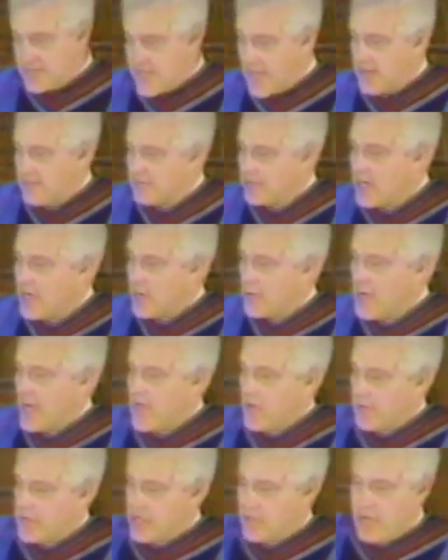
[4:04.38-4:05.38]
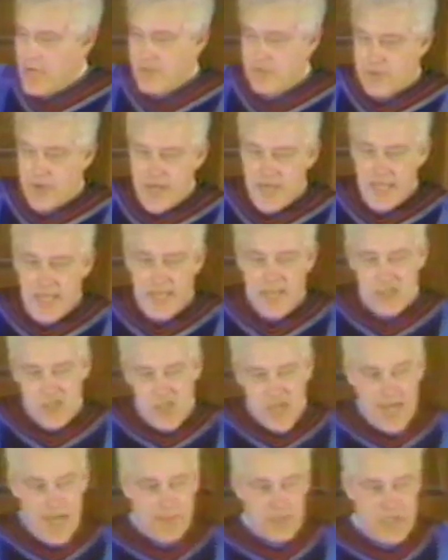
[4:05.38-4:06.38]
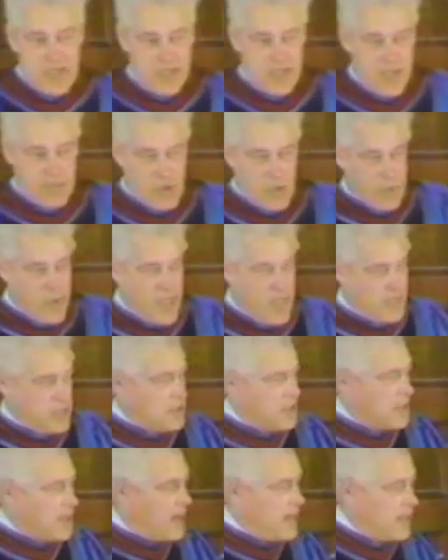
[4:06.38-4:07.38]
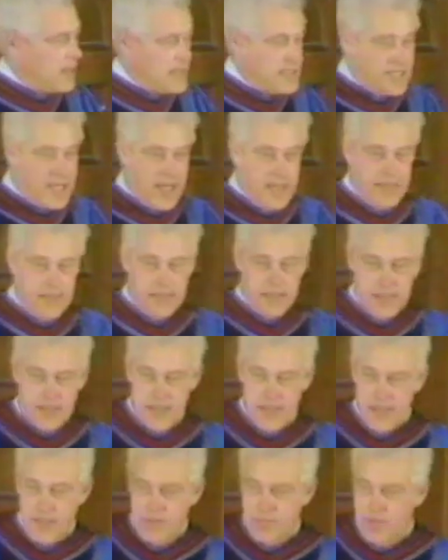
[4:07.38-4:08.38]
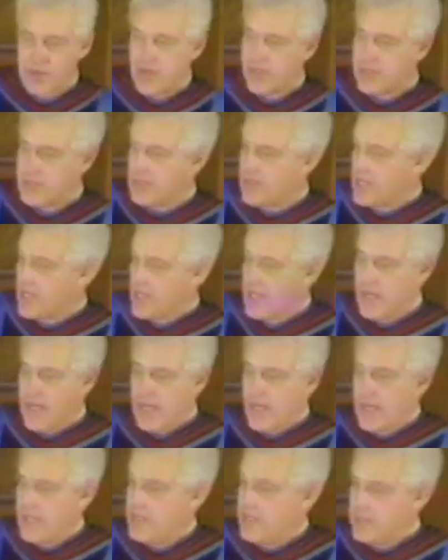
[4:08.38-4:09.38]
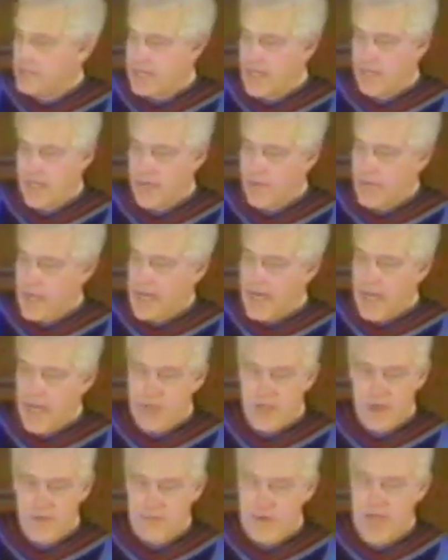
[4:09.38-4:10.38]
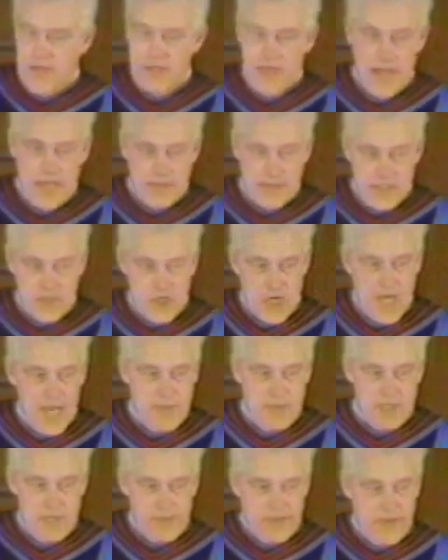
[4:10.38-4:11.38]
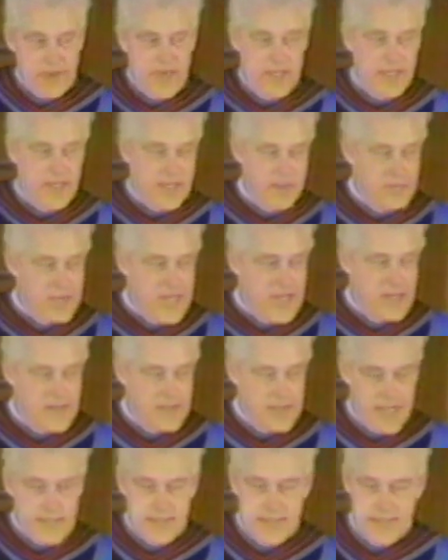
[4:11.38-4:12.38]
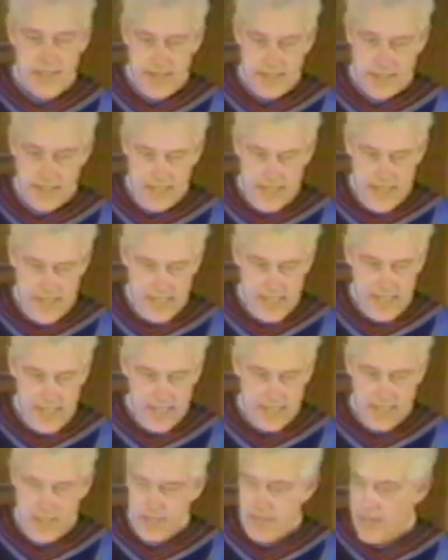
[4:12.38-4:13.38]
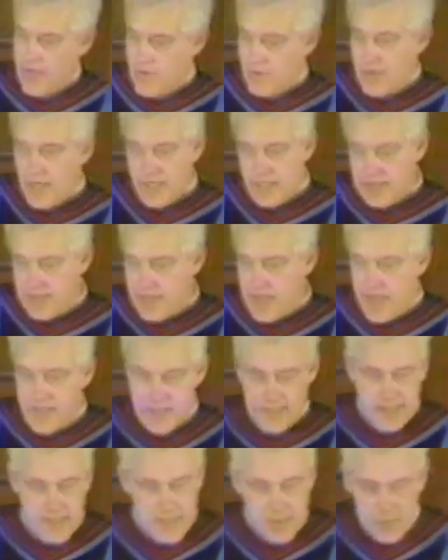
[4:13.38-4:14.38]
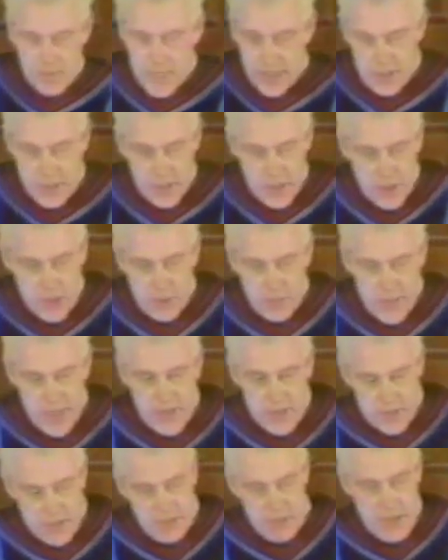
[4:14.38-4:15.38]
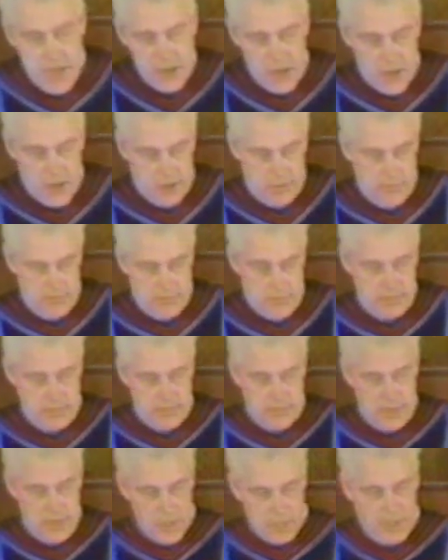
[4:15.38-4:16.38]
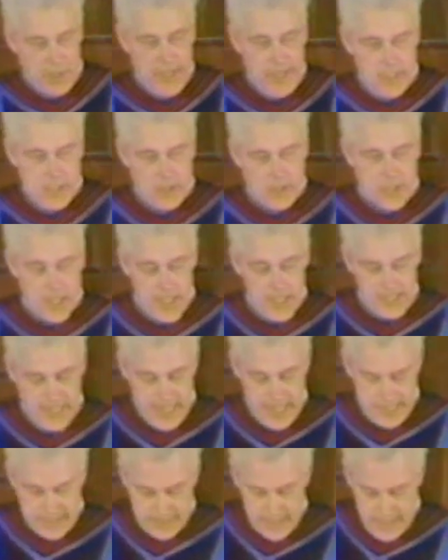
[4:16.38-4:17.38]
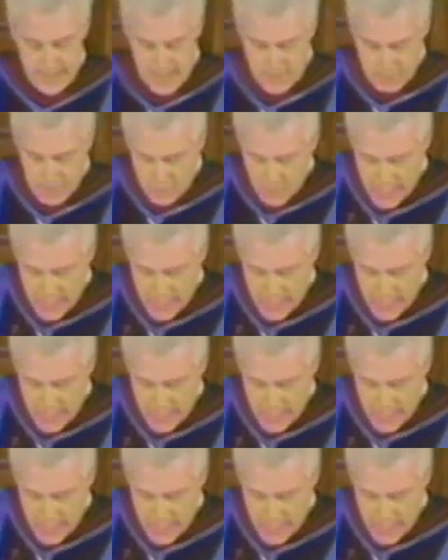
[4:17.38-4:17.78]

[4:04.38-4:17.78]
sound very well when you're out trying to get a job and you come away and you're a highly talented and skilled person and you suddenly realize you've not gotten the job and you finally come down to that cynical idea that, well, it's not what you know, but it's who you know. Your political context. But